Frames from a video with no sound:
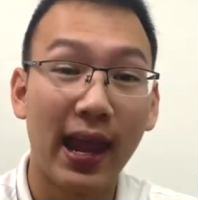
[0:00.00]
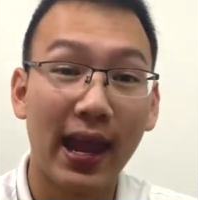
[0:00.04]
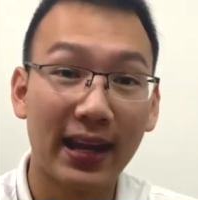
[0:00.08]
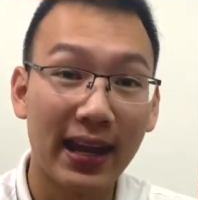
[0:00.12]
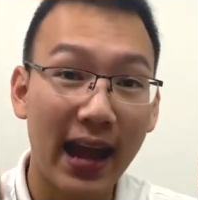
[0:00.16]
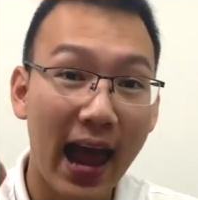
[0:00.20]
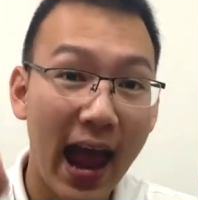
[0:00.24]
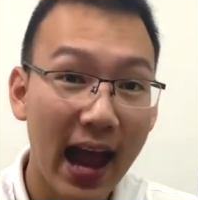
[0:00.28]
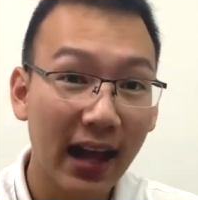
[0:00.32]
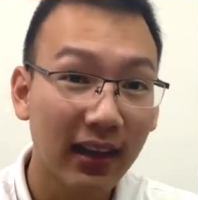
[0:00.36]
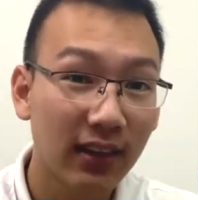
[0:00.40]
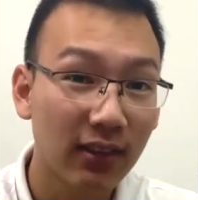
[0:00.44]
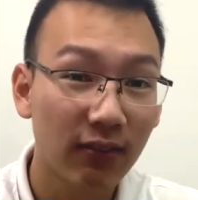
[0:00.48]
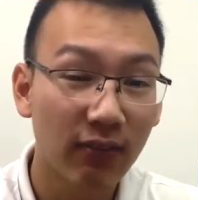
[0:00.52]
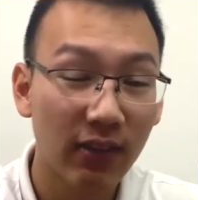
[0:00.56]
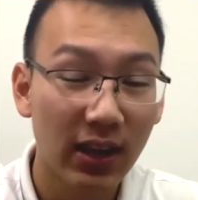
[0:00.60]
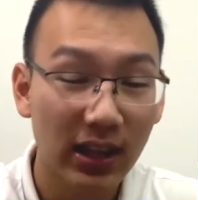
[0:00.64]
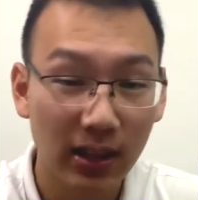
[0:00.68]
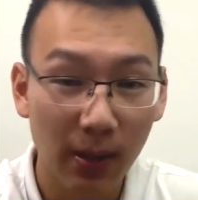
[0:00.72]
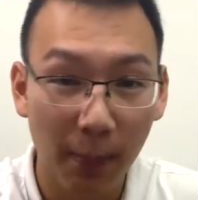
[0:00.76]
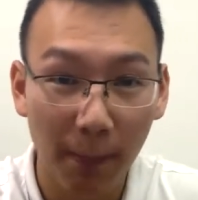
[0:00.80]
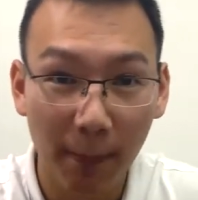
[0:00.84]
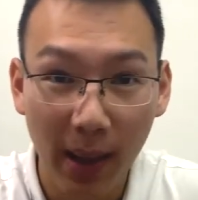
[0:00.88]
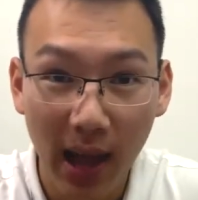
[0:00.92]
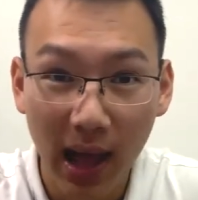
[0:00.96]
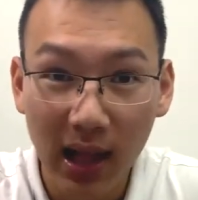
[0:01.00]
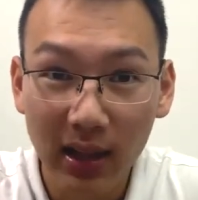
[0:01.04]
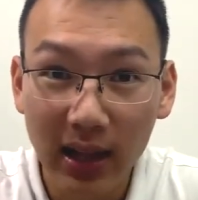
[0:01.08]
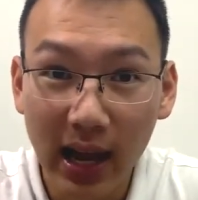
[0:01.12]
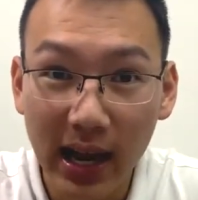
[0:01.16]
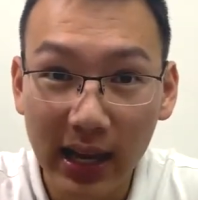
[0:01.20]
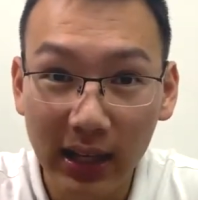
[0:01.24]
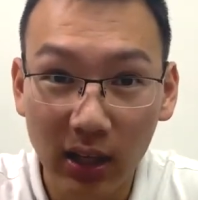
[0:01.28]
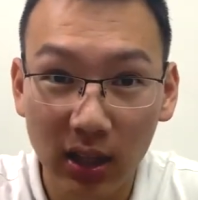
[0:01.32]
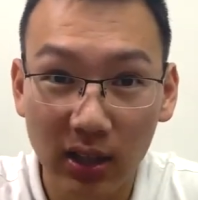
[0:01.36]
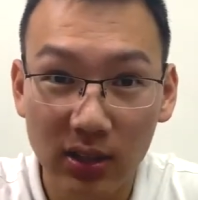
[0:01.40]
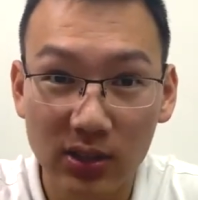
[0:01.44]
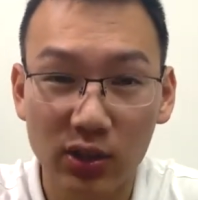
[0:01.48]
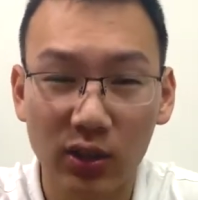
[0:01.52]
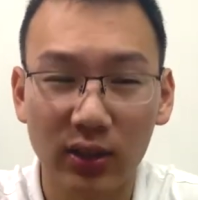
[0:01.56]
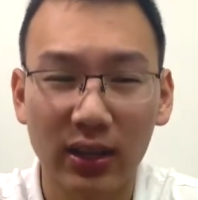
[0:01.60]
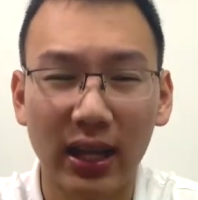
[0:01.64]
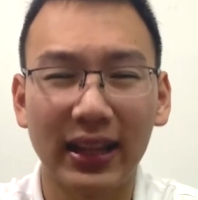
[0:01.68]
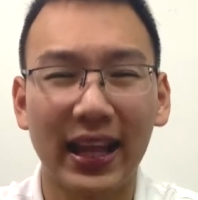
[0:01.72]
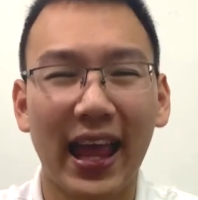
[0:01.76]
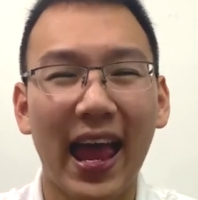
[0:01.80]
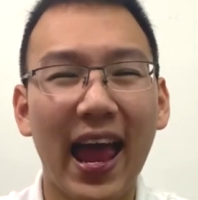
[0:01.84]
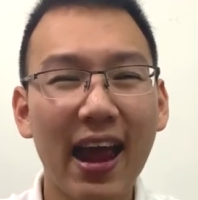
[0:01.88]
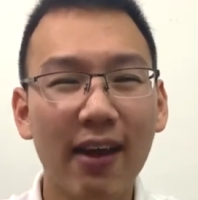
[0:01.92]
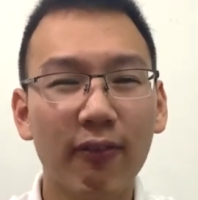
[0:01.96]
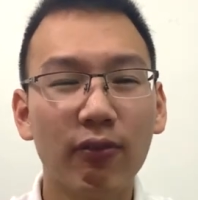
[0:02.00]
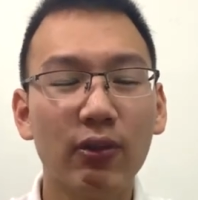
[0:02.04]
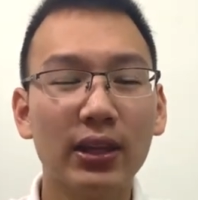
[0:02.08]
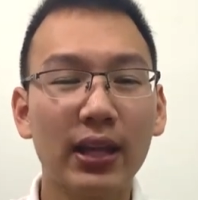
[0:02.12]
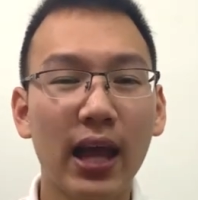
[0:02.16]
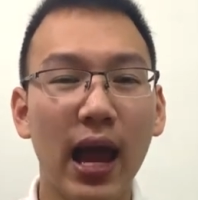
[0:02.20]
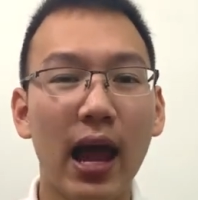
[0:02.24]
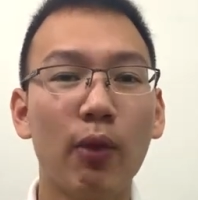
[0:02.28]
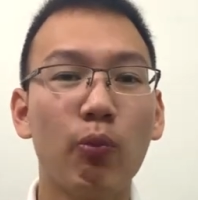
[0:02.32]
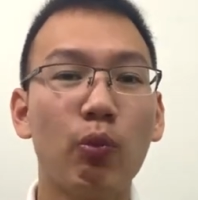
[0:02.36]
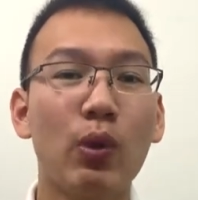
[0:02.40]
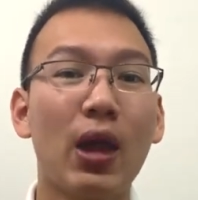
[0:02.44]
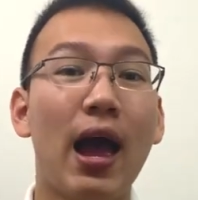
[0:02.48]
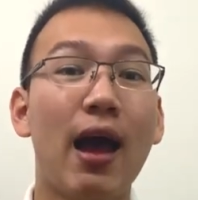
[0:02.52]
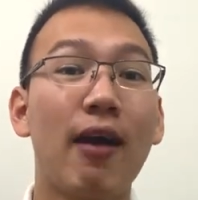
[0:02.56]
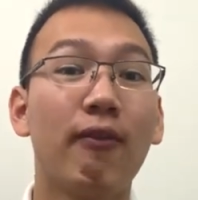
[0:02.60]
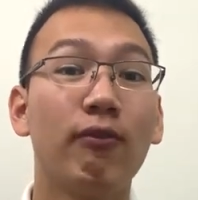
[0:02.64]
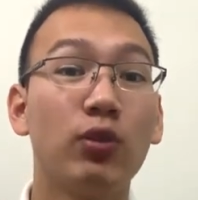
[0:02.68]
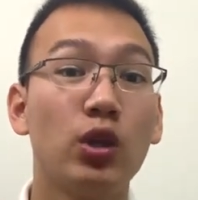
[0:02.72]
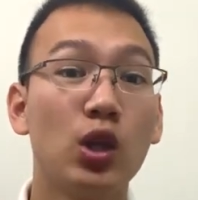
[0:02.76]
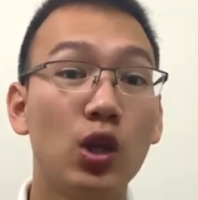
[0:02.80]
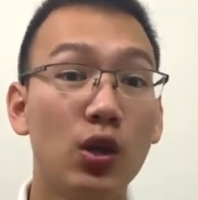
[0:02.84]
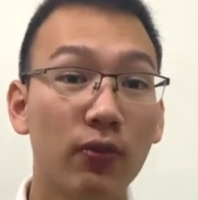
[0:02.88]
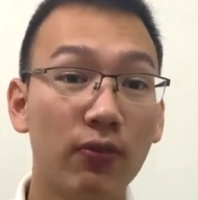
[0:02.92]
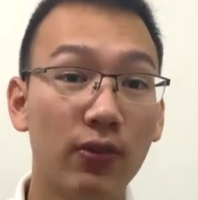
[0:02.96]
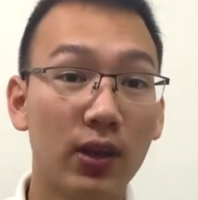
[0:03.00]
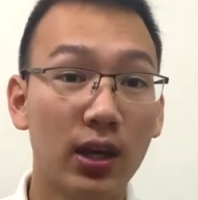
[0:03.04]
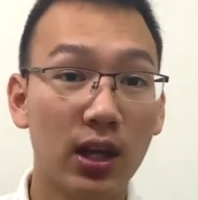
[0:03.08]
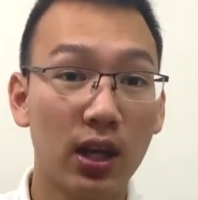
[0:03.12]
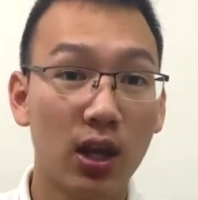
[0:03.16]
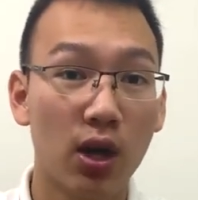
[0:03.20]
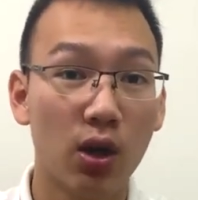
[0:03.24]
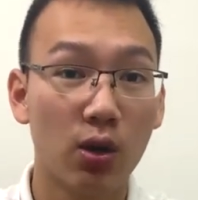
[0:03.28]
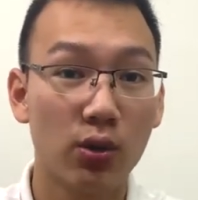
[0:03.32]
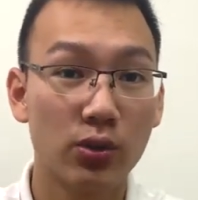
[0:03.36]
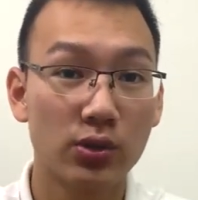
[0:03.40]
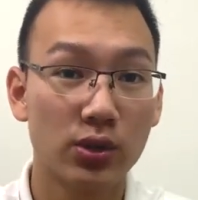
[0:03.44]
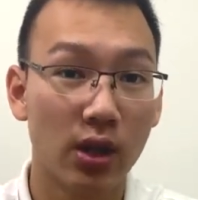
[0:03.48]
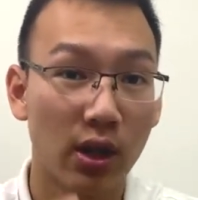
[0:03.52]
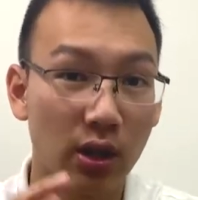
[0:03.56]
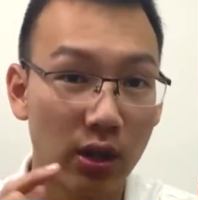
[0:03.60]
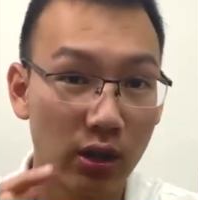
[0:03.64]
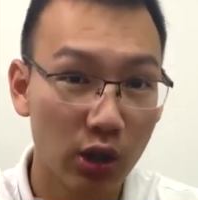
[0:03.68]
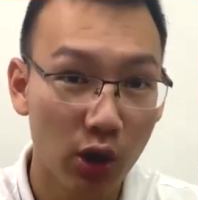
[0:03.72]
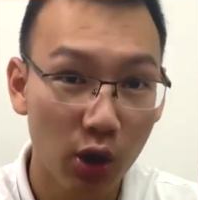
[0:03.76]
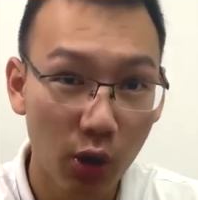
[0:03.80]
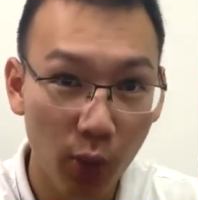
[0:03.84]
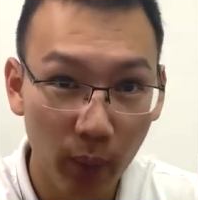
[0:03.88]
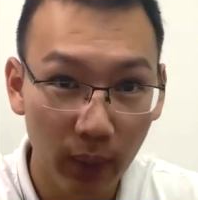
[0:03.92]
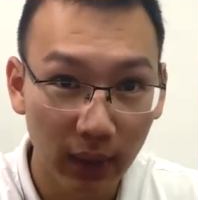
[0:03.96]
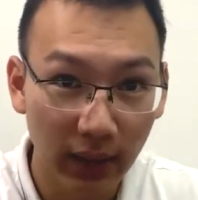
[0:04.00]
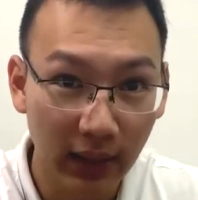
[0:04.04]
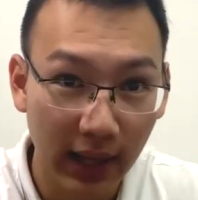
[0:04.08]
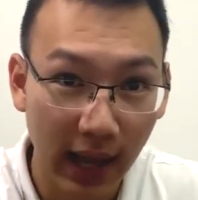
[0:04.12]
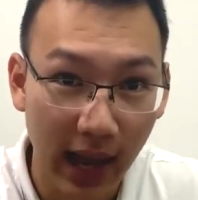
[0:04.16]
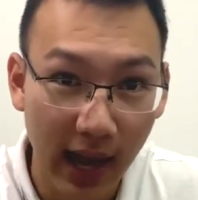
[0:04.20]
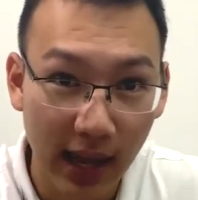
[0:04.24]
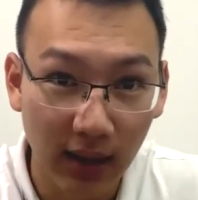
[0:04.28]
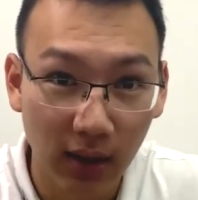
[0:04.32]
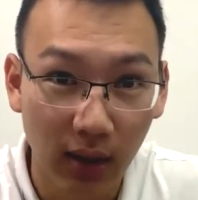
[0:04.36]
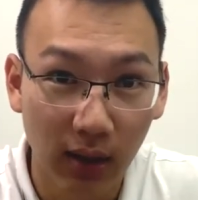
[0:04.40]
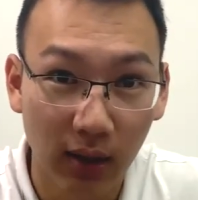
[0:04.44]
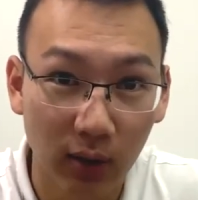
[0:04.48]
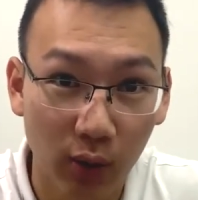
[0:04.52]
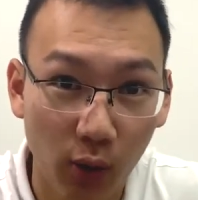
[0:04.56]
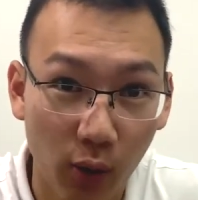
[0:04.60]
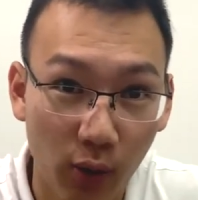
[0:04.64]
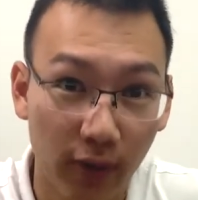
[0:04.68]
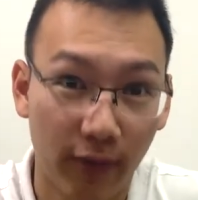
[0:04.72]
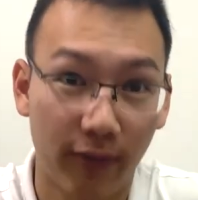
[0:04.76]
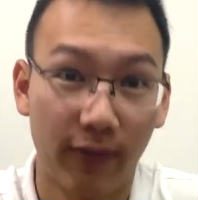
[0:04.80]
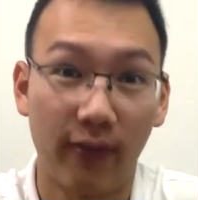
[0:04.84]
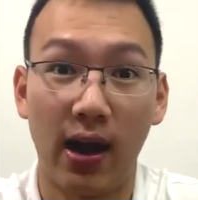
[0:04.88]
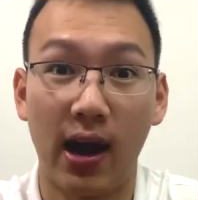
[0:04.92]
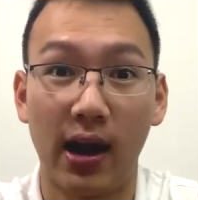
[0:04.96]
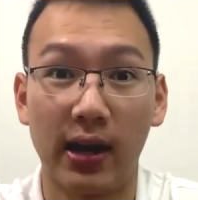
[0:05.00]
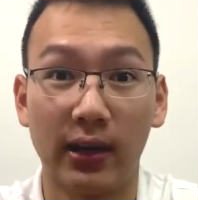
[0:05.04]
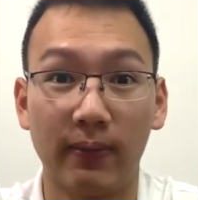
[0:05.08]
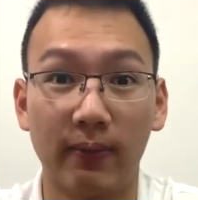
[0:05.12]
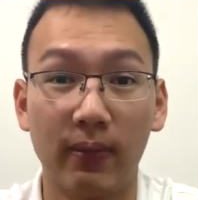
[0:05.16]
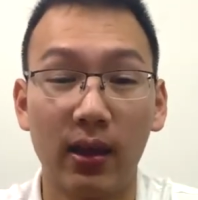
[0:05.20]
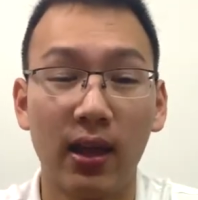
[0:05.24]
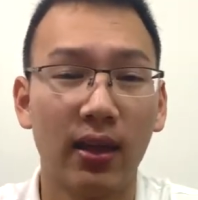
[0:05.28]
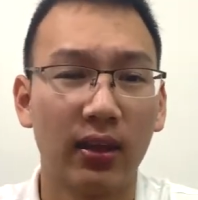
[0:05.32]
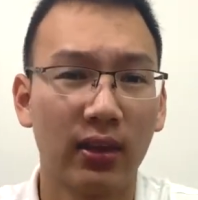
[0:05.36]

and activate the bell icon so that every time we have new videos, you will get notified.